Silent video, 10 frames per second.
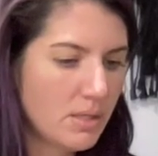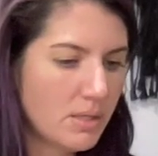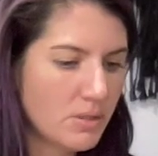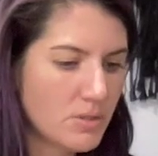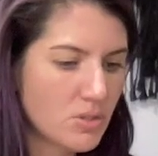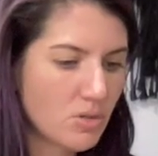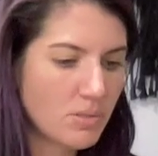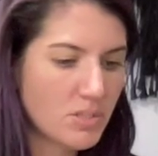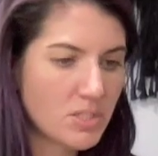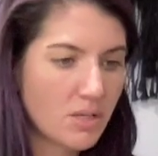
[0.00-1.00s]
And there's so
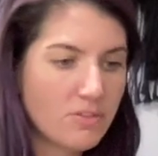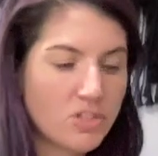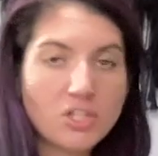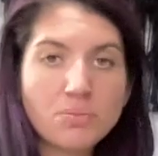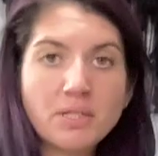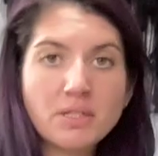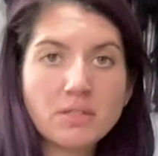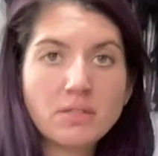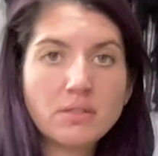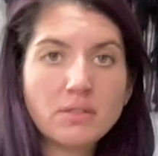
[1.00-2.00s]
much self-judgment
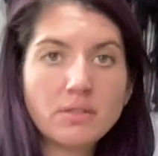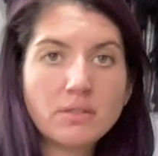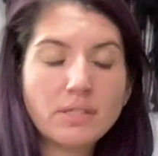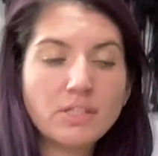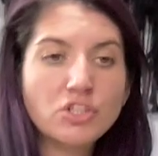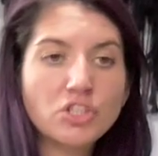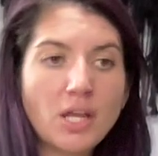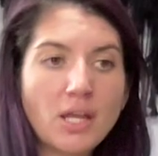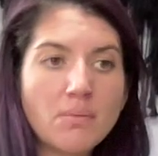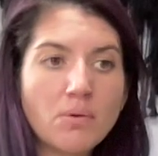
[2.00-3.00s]
and
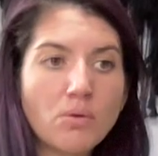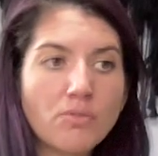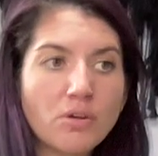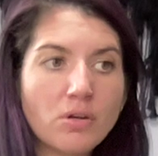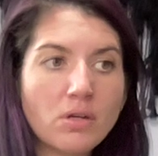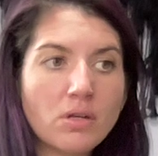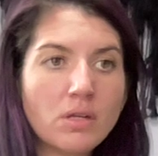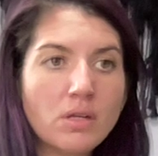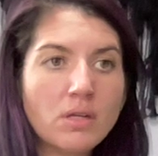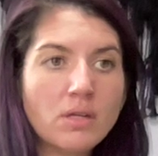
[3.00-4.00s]
shame over,
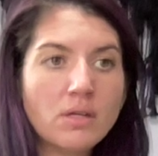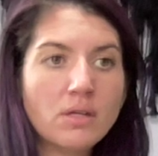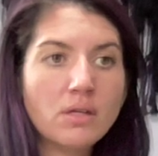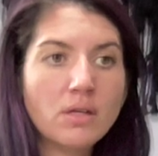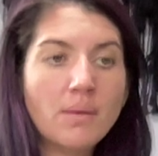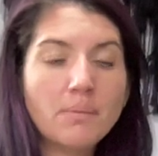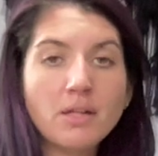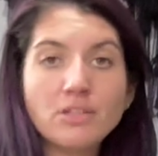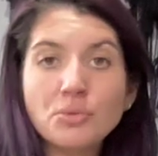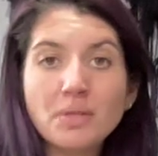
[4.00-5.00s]
I'm
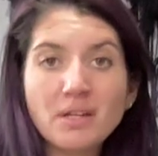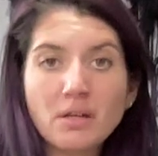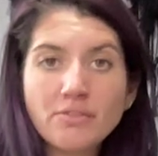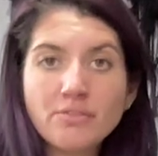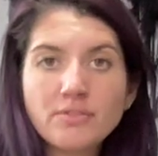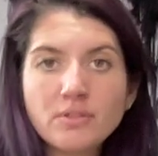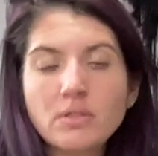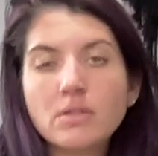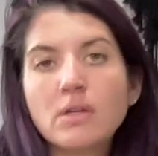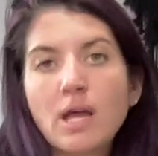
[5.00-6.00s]
not doing enough.
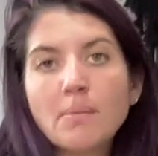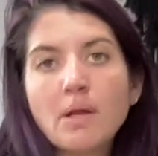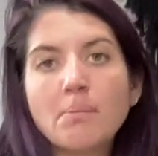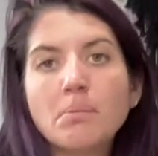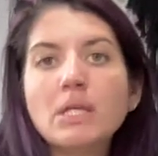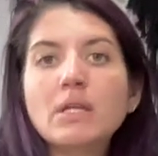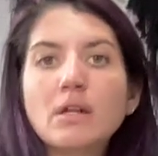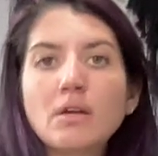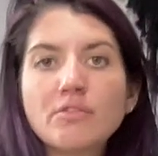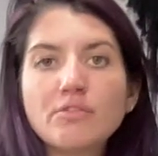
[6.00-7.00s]
I'm not being
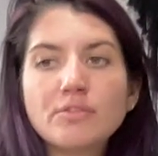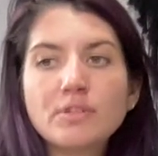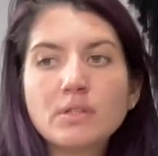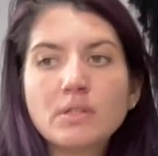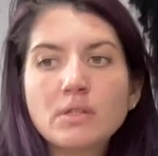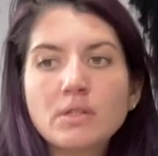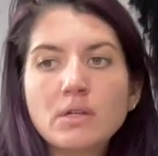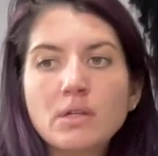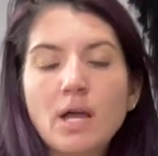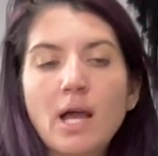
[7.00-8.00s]
enough.
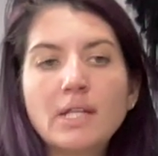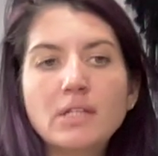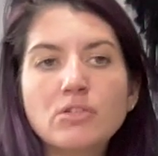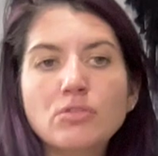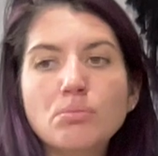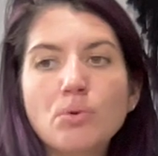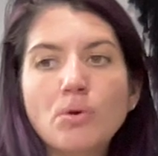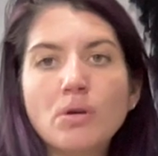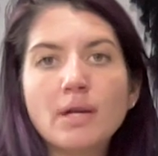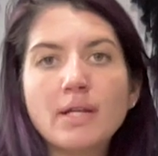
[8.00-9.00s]
I need to do
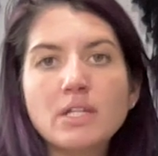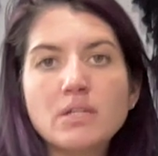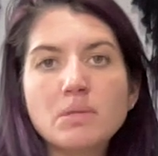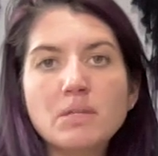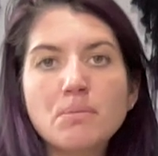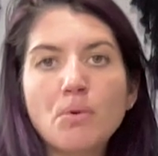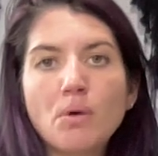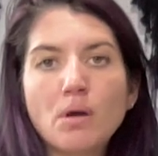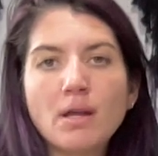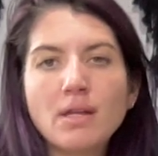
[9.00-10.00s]
more. I need to be
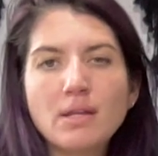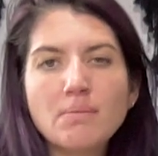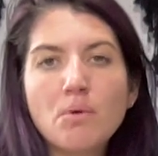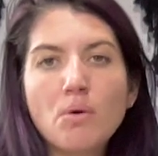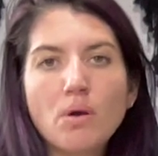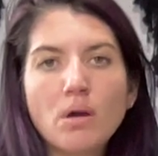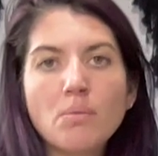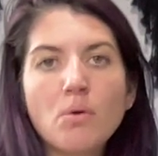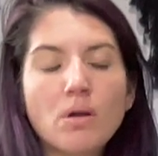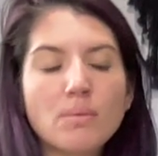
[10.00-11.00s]
more. I need
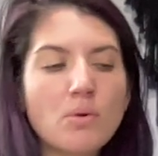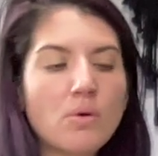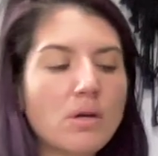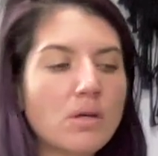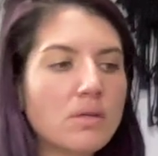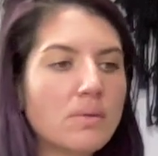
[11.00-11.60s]
more.